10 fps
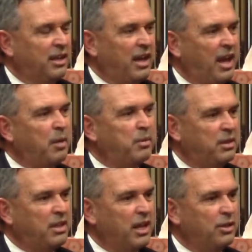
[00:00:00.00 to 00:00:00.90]

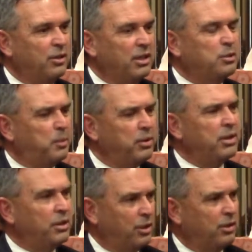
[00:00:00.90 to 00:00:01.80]
amphitheater is pretty
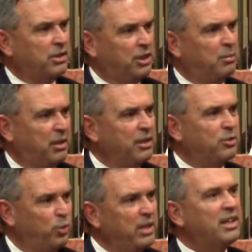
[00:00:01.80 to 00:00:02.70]
encouraging,
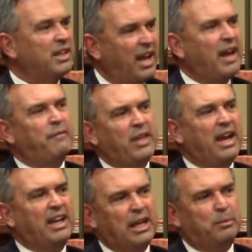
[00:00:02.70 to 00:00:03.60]
because we can have
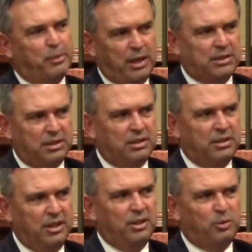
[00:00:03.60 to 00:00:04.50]
that kind of presence
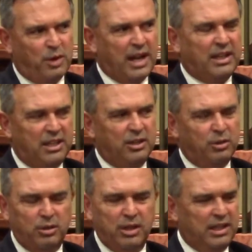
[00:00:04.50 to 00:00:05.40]
right
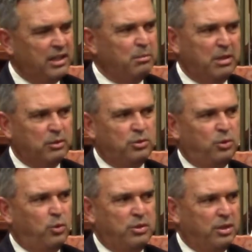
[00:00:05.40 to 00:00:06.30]
here in Middle
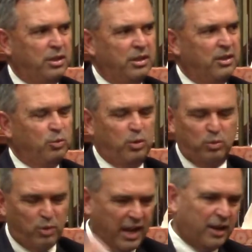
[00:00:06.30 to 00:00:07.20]
Georgia. We're
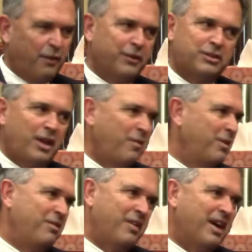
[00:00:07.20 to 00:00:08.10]
right off of
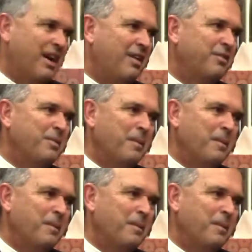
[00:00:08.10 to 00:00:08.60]
75.